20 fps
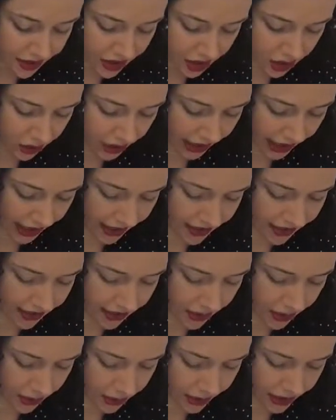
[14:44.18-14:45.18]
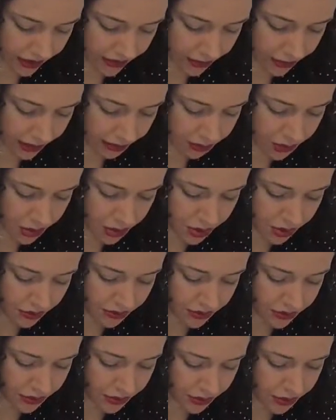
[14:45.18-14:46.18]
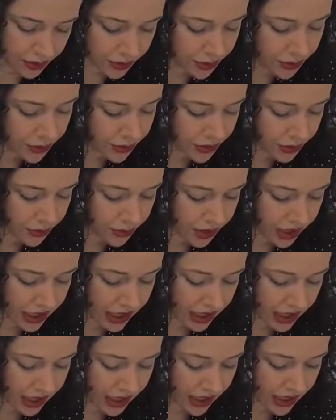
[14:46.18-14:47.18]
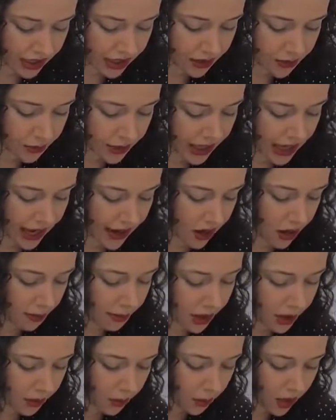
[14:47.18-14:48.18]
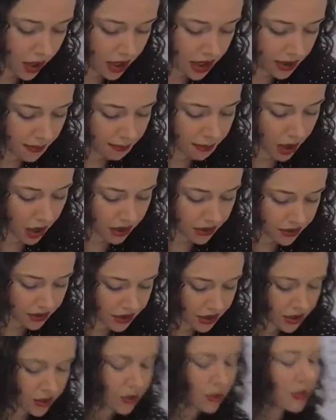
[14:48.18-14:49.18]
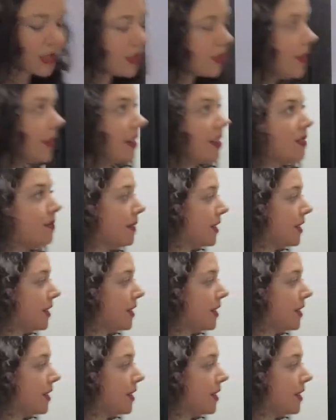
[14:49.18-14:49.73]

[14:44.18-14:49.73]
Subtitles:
Okay, so if we move through the reading, we had our part 1. Part 2 is going to